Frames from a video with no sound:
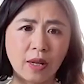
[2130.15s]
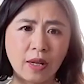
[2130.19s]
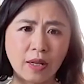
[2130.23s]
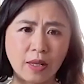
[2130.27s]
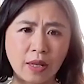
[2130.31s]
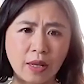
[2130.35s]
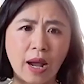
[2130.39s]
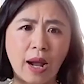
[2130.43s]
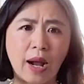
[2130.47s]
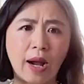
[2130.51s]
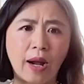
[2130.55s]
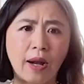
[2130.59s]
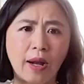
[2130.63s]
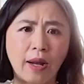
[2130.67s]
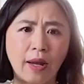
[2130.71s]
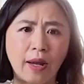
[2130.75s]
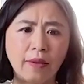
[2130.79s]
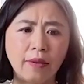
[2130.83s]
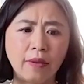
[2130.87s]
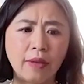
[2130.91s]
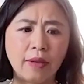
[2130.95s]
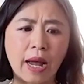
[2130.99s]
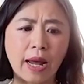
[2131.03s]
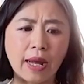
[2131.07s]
Yeah, and that